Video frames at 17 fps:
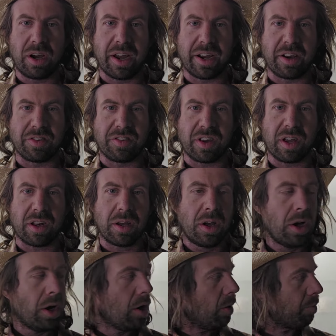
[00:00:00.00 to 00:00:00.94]
Like I said,
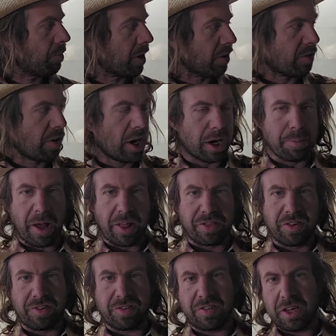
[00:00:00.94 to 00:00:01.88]
we're gonna talk about
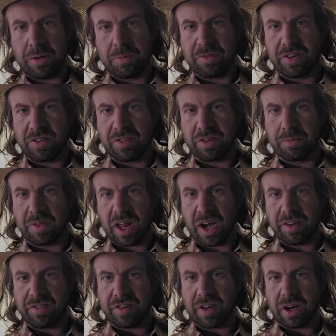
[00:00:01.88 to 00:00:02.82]
this steam system
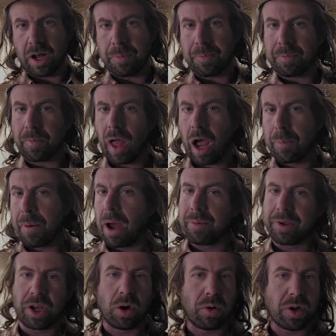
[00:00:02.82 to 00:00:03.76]
that I set up. I'll
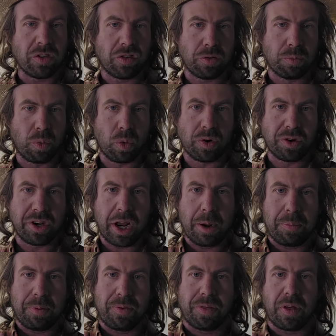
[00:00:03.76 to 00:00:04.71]
probably go into more
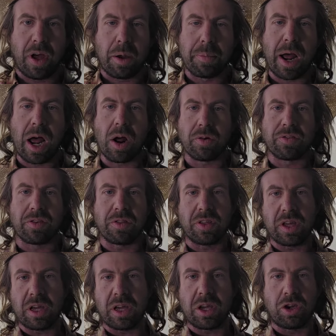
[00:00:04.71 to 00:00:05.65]
depth about
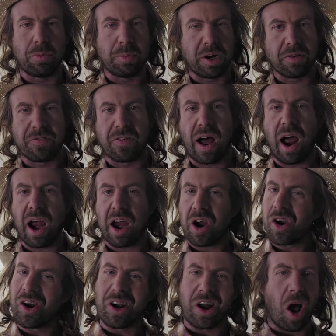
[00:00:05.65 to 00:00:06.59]
the
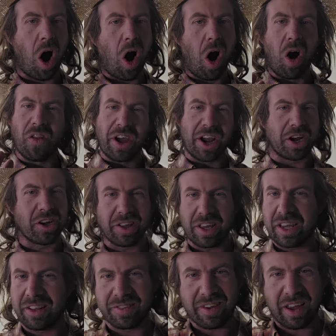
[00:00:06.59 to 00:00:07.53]
humidifier and all that good
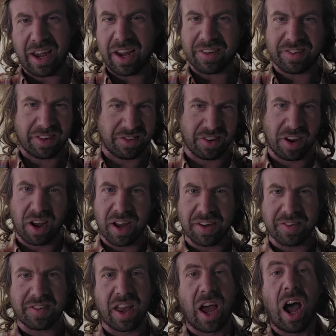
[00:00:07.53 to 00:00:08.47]
intakes,
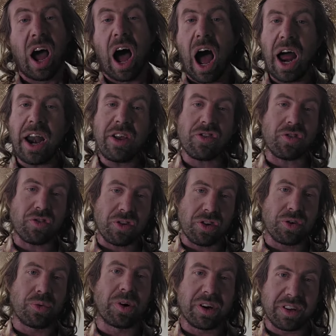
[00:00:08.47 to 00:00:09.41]
exhaust. I just
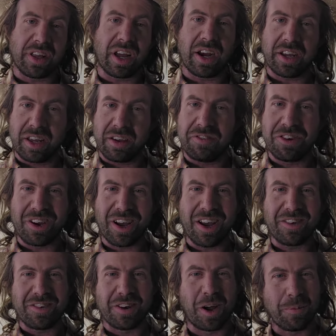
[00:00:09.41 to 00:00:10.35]
really wanted to kind of give you
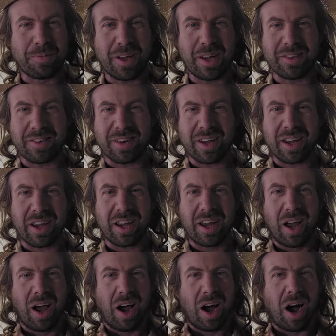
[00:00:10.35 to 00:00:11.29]
guys an update today,
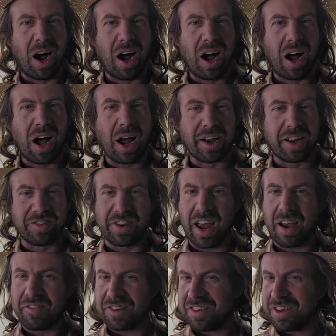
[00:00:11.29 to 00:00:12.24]
because you
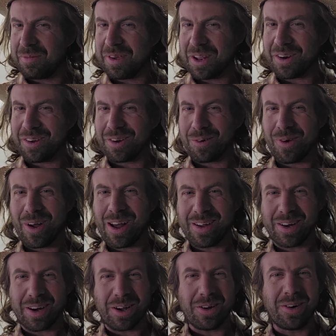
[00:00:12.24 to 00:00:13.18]
haven't seen me in a little while,
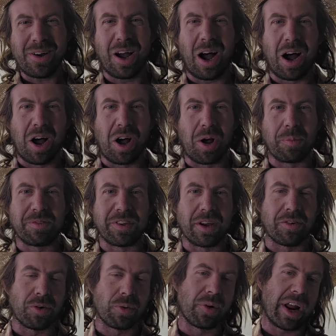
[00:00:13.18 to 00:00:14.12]
you know.
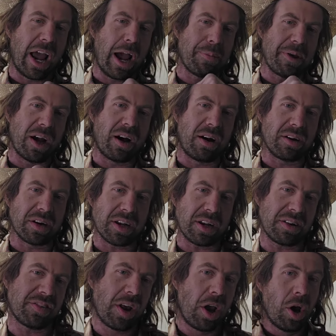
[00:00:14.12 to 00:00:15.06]
Tell everyone happy
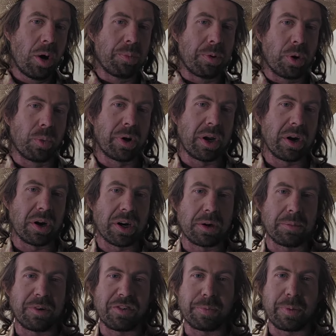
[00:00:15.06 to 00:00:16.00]
holidays, but we are
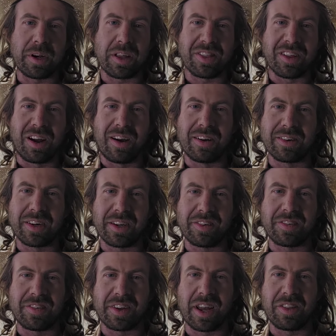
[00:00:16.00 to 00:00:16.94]
going to be spending the
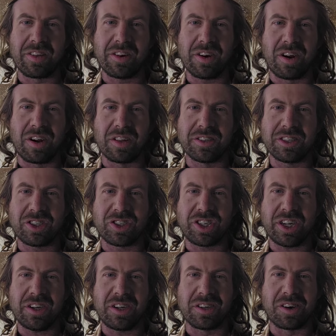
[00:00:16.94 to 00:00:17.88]
holidays together on this
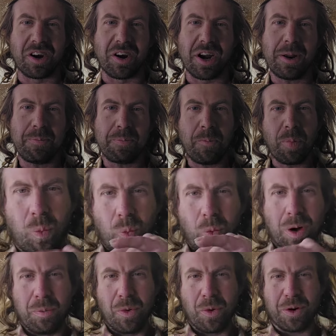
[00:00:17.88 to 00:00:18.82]
channel, all right?
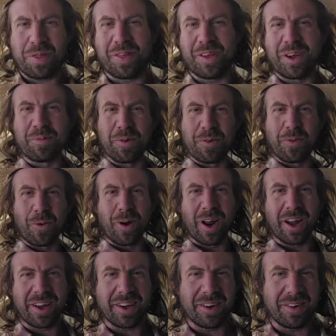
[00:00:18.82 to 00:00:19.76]
One more thing before
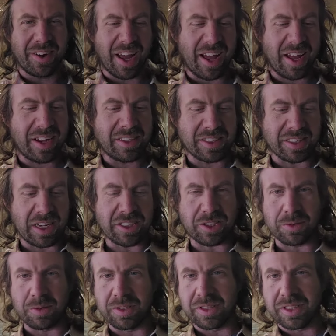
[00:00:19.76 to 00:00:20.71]
I go, guys. I
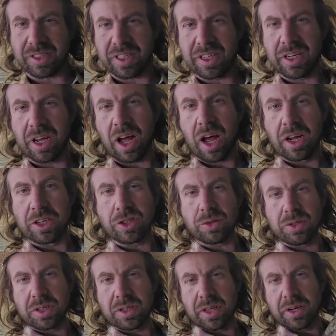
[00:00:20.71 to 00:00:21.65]
just wanted to say,
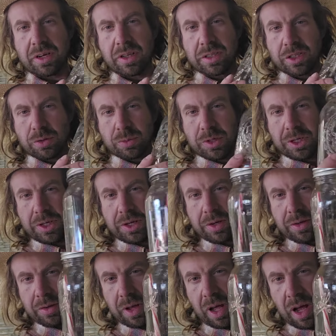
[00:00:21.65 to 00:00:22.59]
tune in later this week,
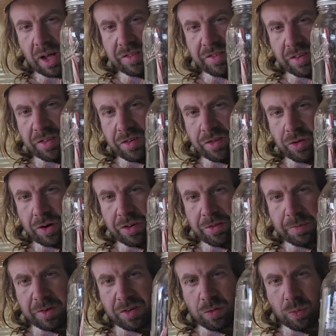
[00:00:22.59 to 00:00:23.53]
since it's
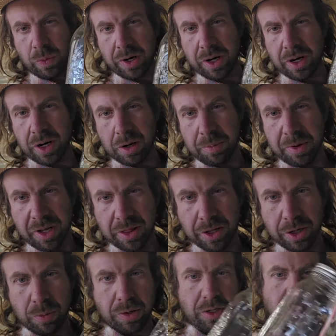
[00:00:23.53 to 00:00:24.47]
Christmas. We are going to make
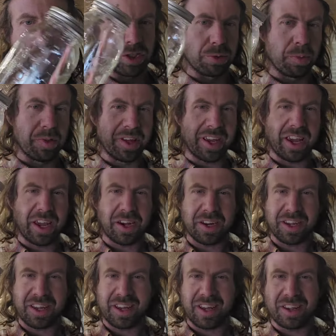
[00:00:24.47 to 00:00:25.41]
liquid culture with a
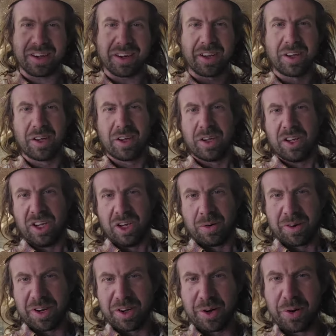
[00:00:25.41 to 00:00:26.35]
candy cane.
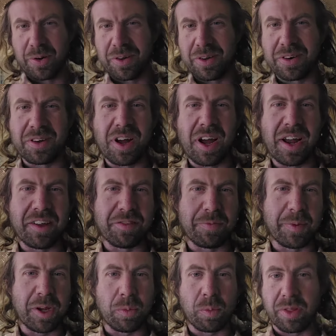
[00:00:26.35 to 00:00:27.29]
We're going to grow a little lion's
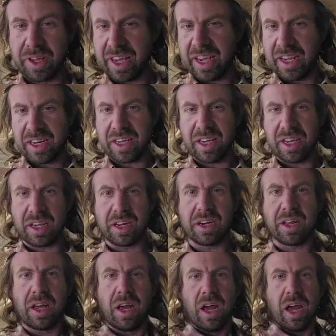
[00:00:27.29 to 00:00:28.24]
mane with a candy
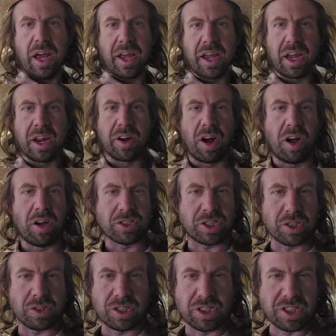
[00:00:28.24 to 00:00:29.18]
cane. And
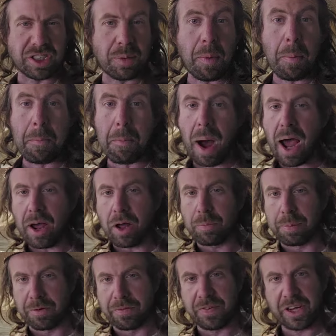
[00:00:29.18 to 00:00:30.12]
also, since I'm a
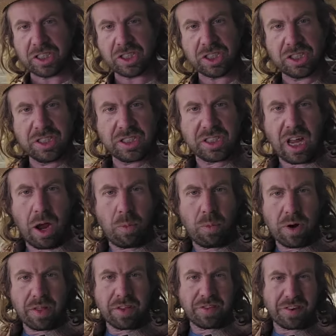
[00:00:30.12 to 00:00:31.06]
mild perfectionist, I
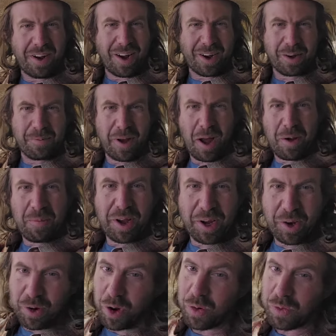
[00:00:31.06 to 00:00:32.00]
wanted to talk about
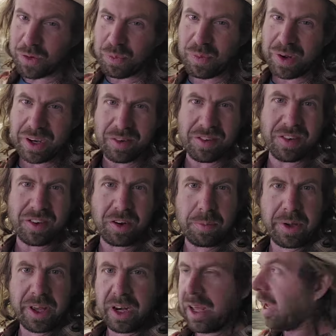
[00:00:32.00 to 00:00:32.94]
my grow room windows a little
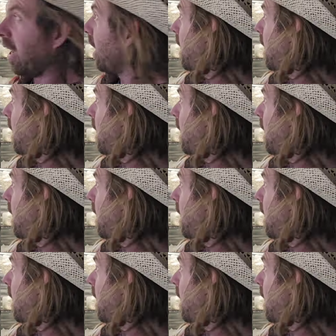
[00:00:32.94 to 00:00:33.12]
bit.